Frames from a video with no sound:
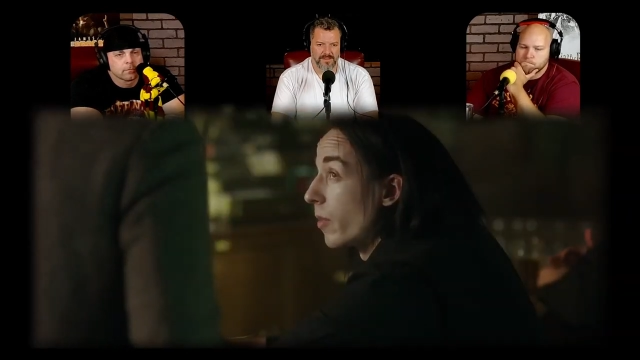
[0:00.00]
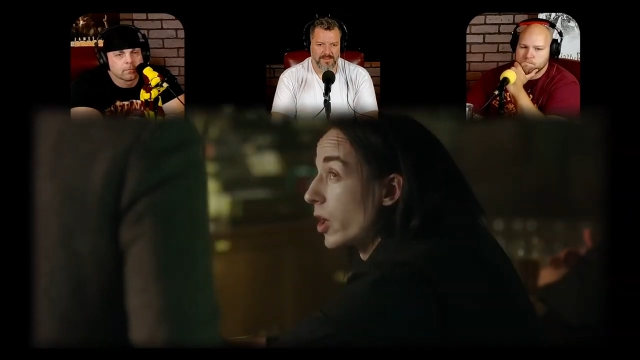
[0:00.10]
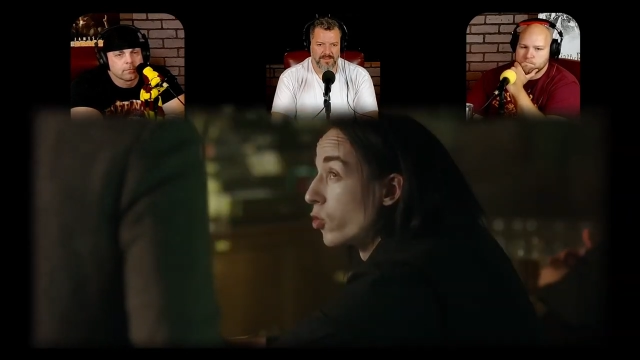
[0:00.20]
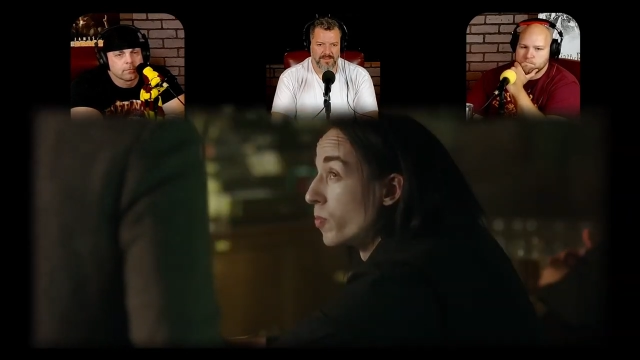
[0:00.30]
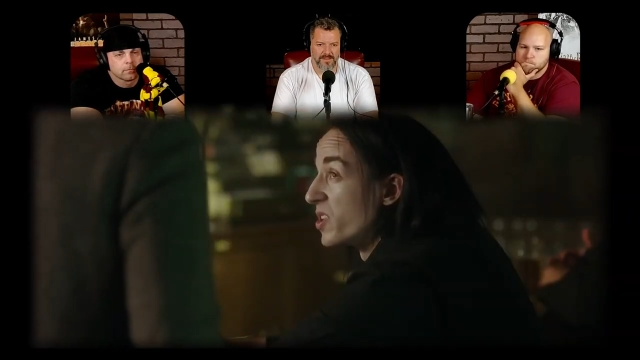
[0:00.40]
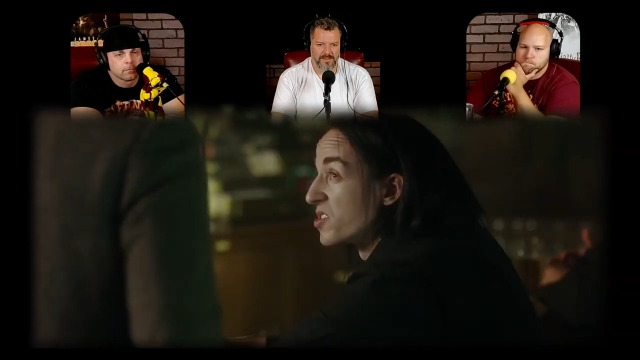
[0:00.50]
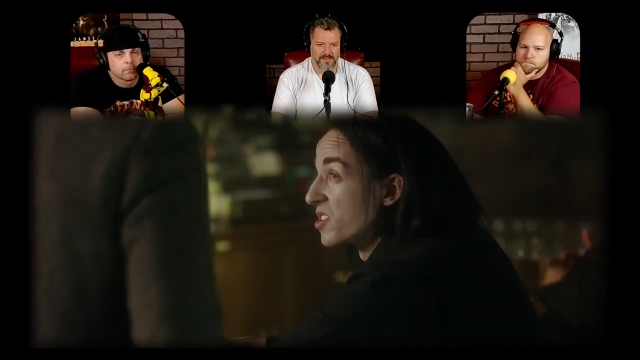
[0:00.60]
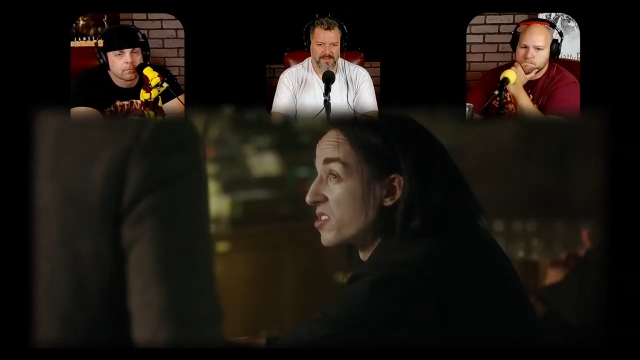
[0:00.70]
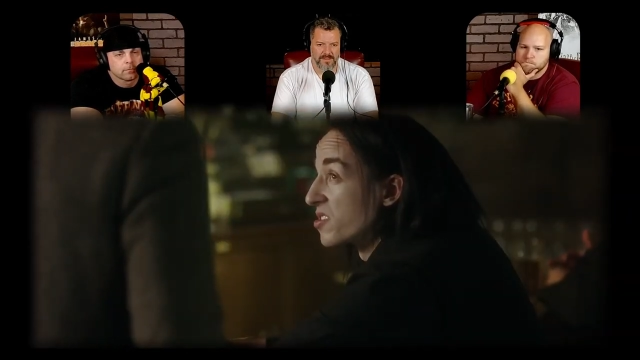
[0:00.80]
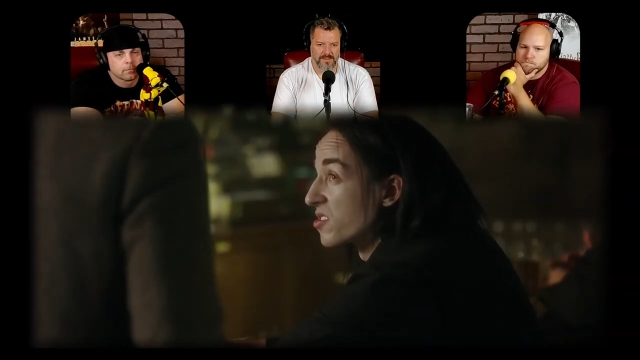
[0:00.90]
Speaker 1: my own
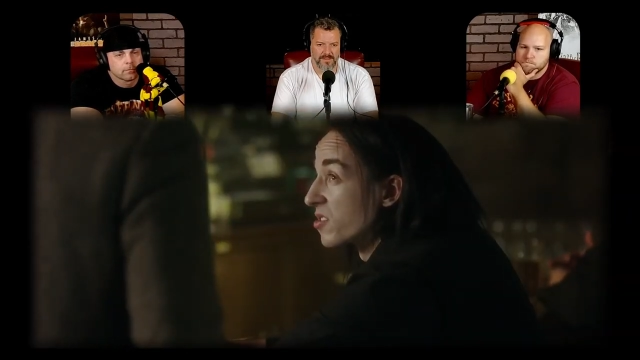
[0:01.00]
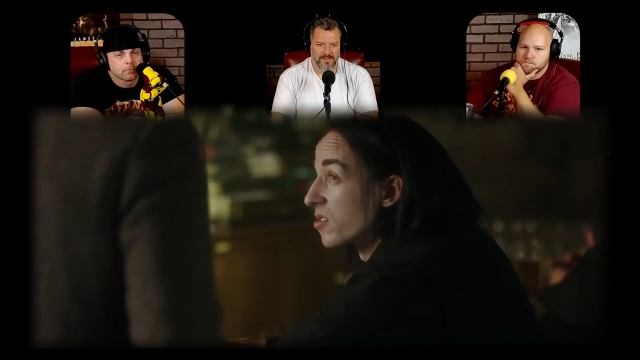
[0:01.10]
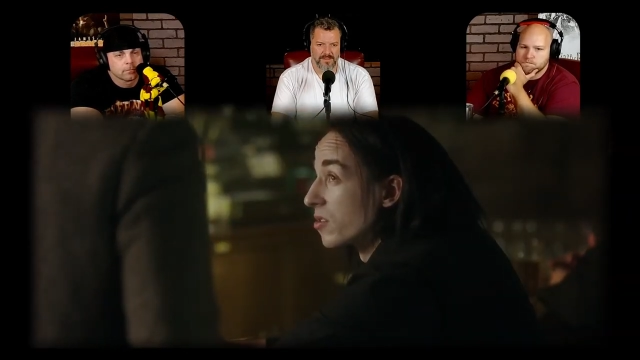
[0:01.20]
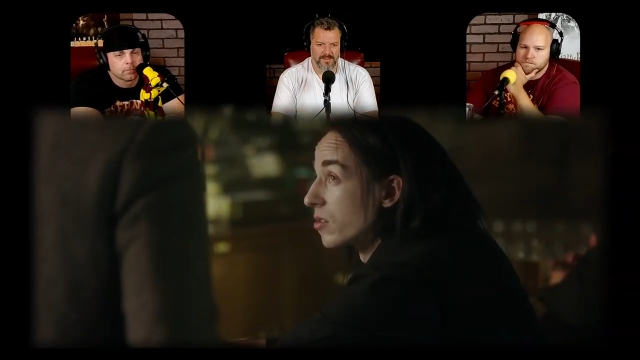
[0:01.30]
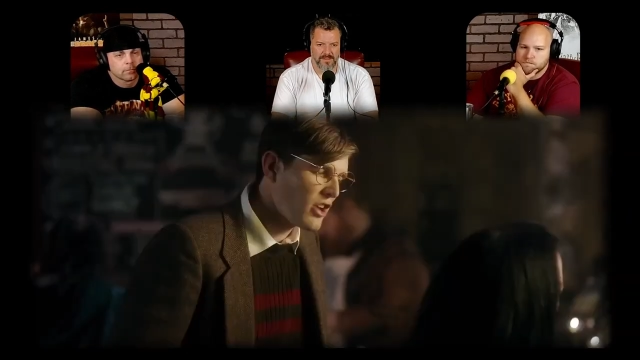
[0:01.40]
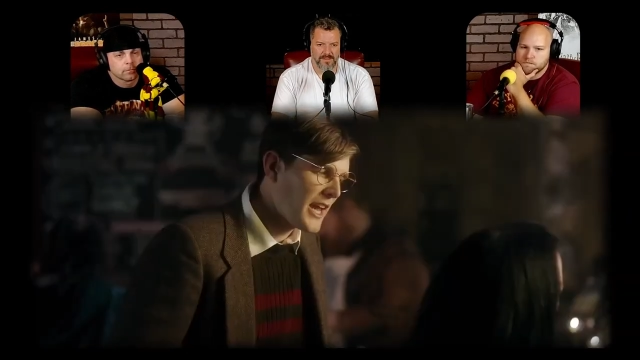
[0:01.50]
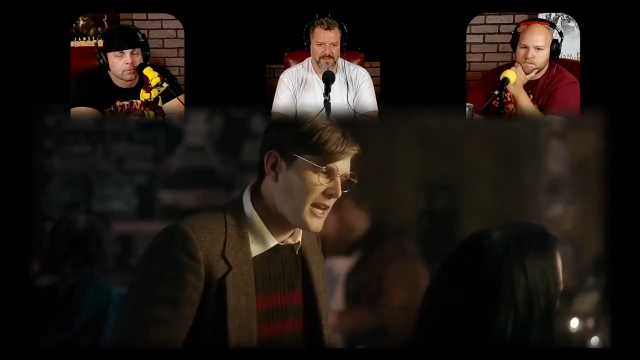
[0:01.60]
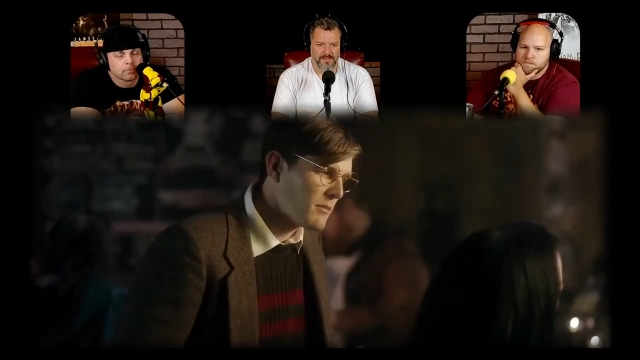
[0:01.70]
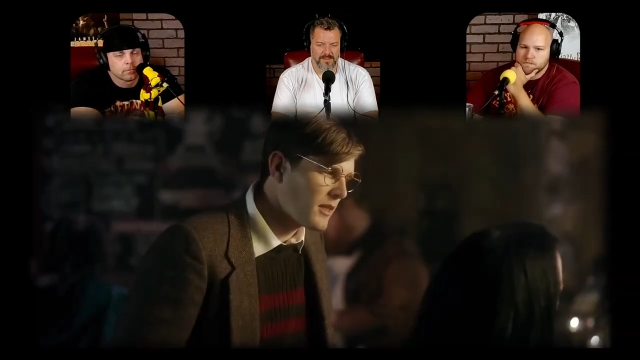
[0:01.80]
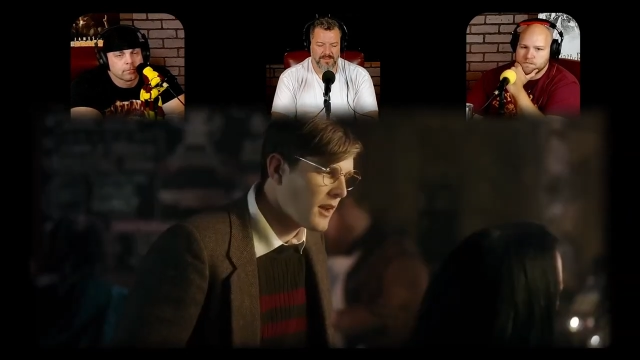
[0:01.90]
business. It's a
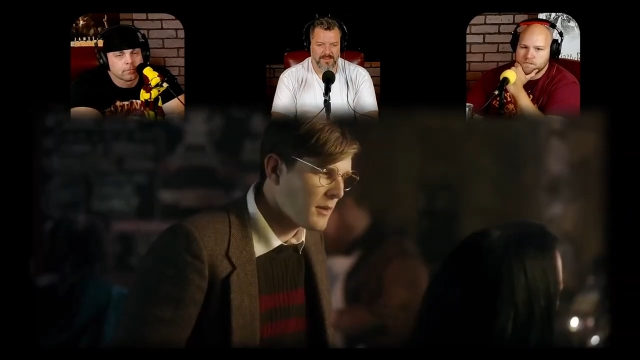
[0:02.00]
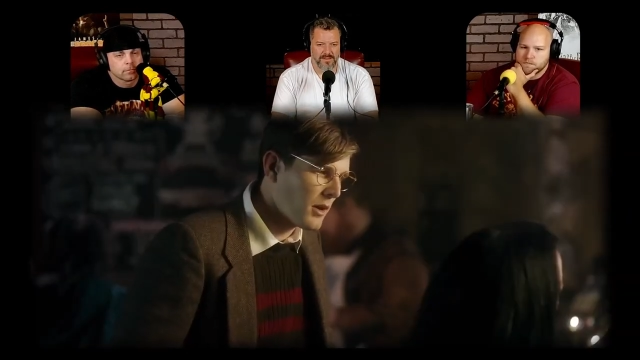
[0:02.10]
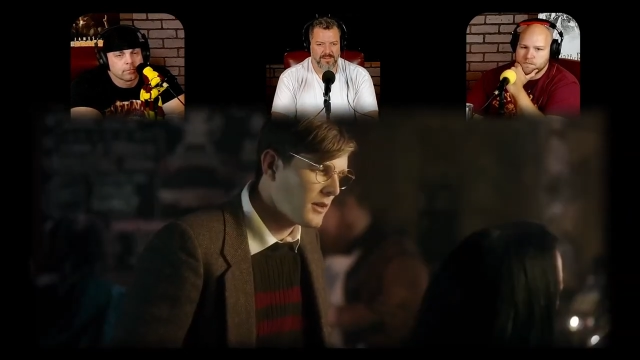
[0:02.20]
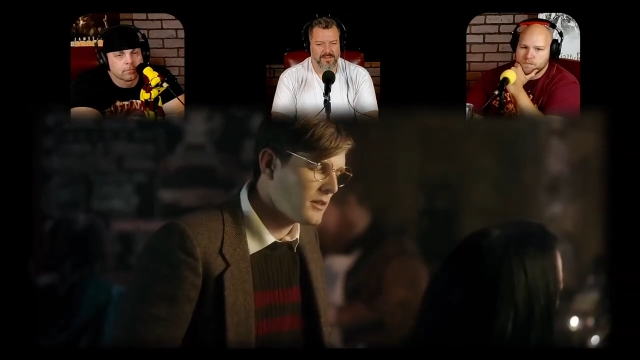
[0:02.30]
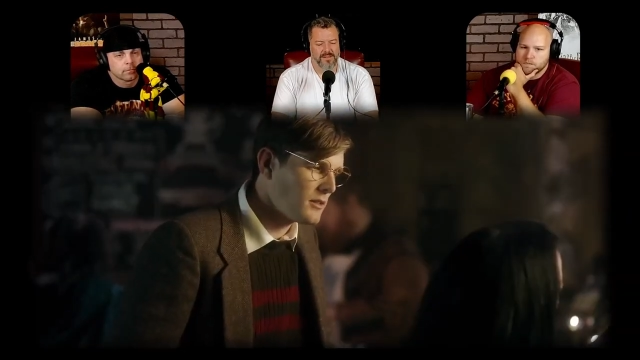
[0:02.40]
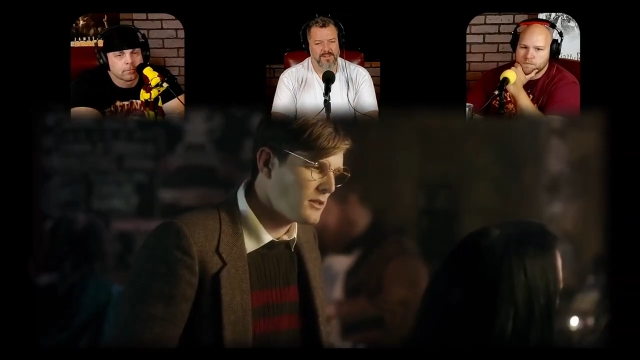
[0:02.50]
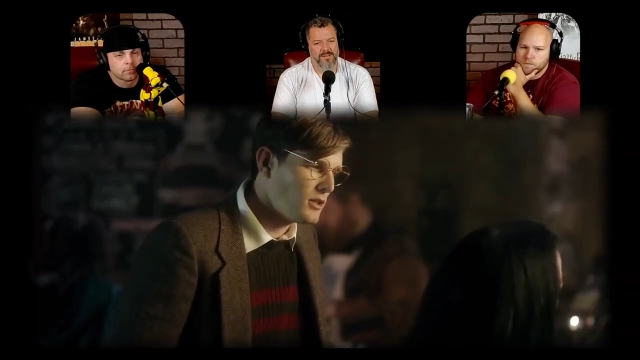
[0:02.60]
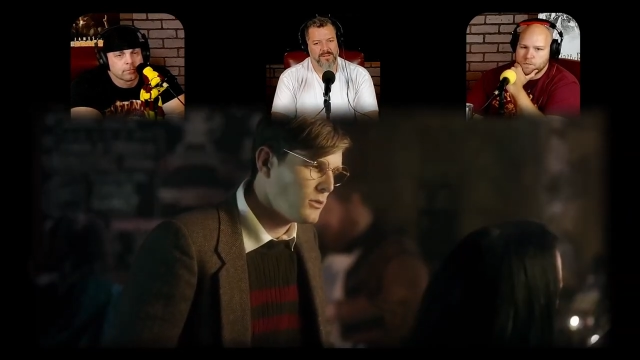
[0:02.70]
shame that I mind it